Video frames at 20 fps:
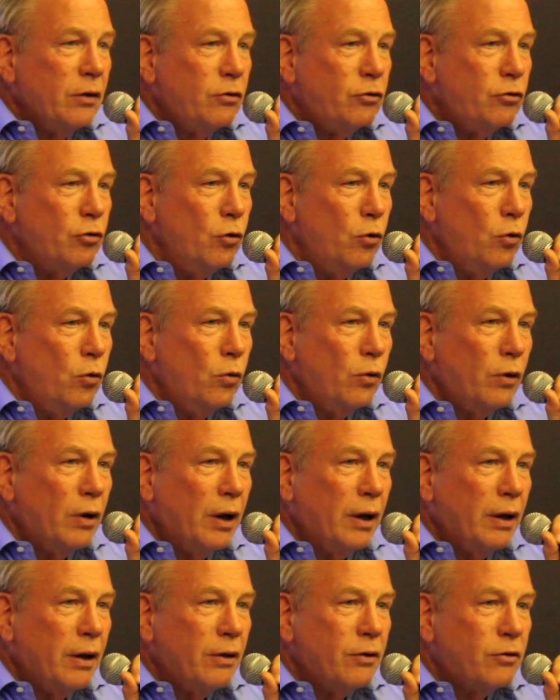to
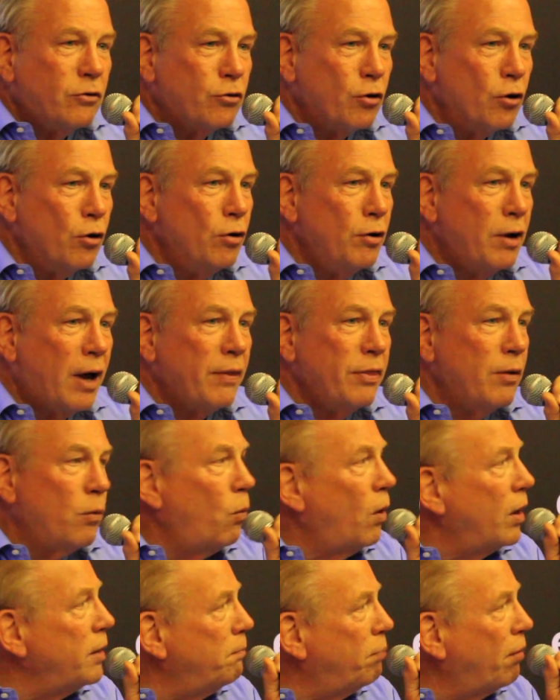turn on the
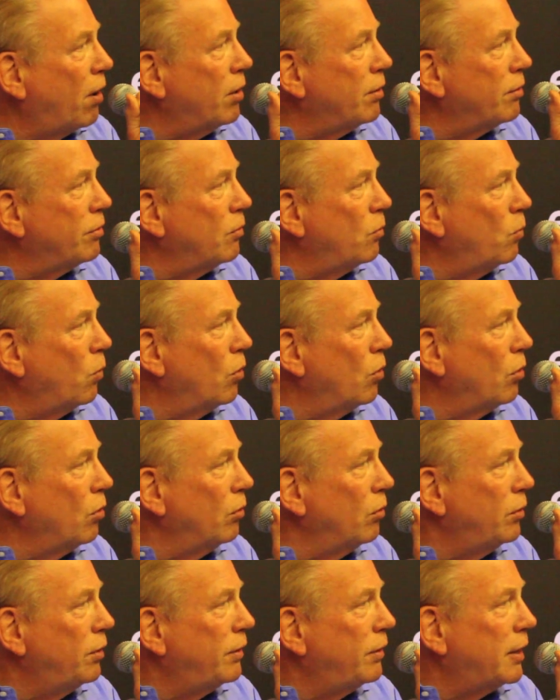one part of the
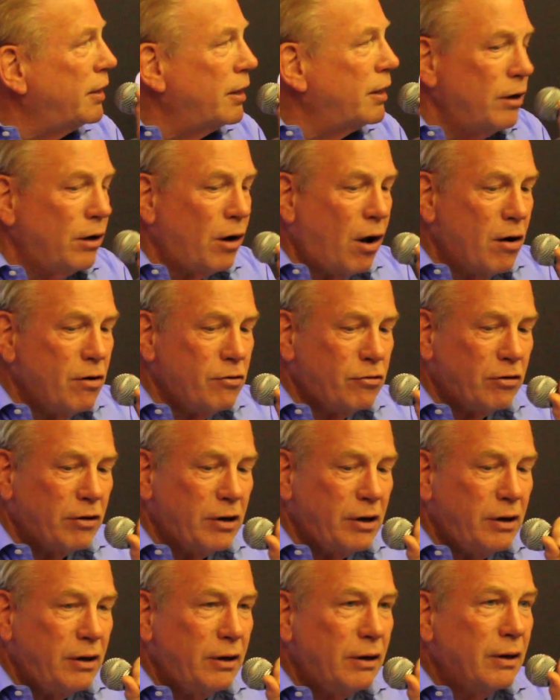world that had
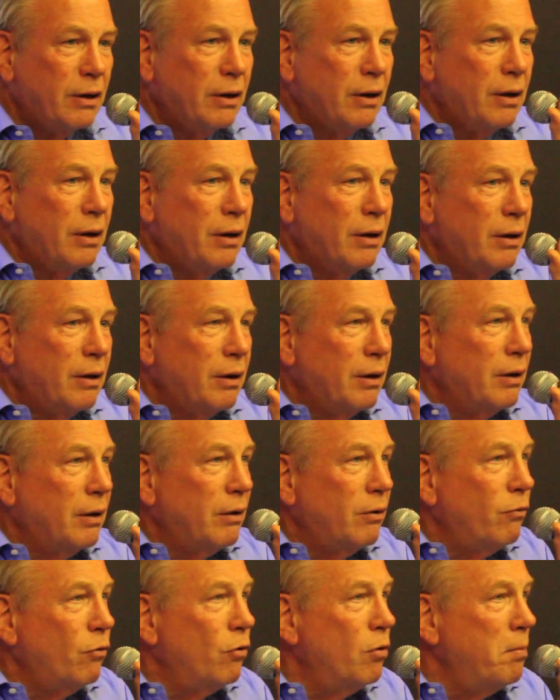largely
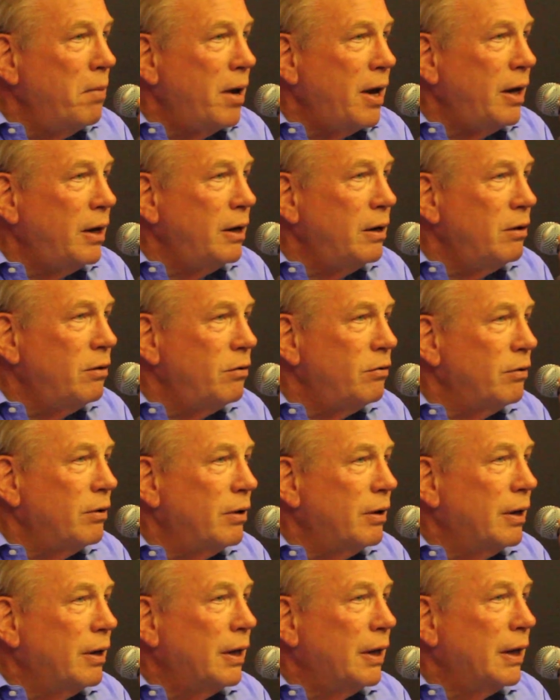remained
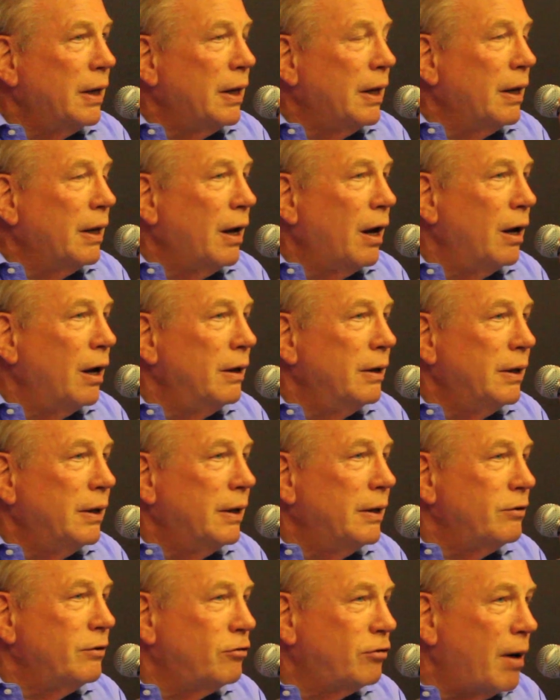
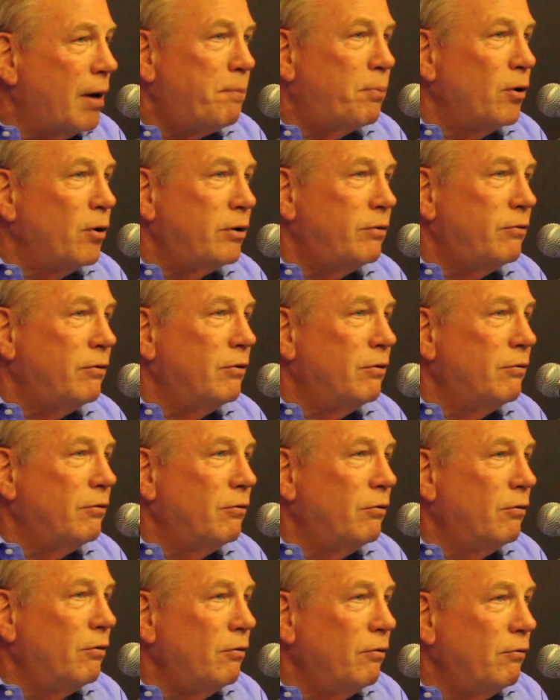separate
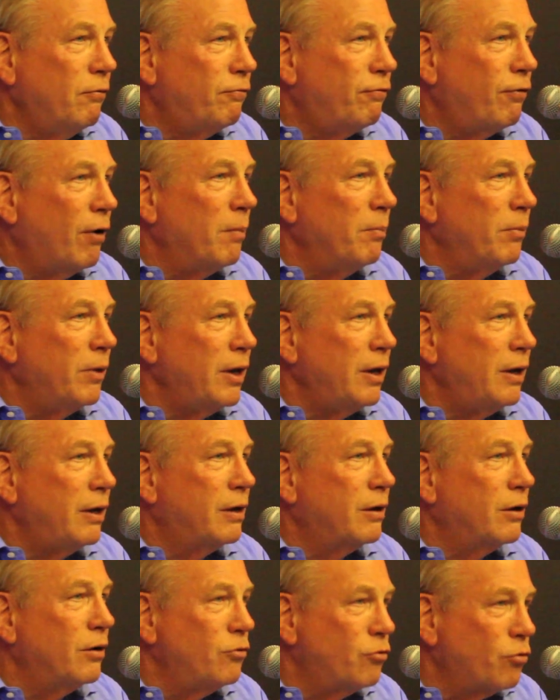from the
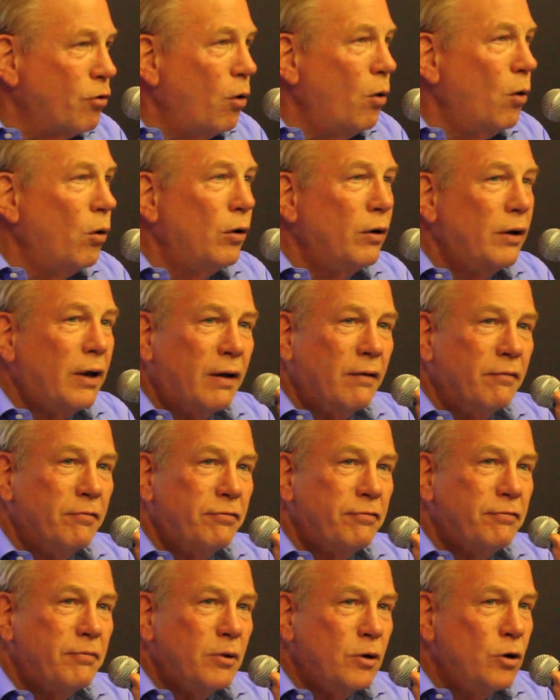control
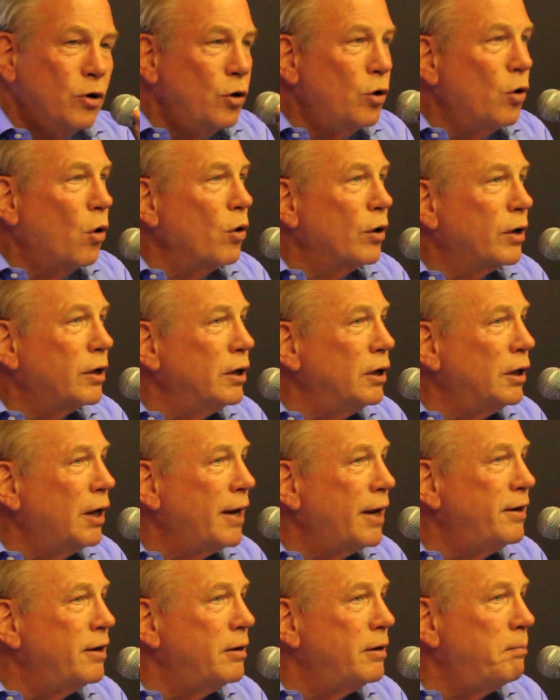of New York and
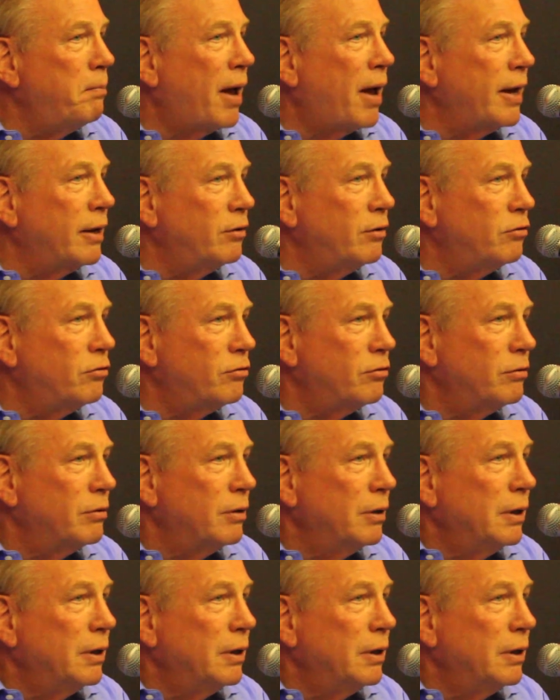London banks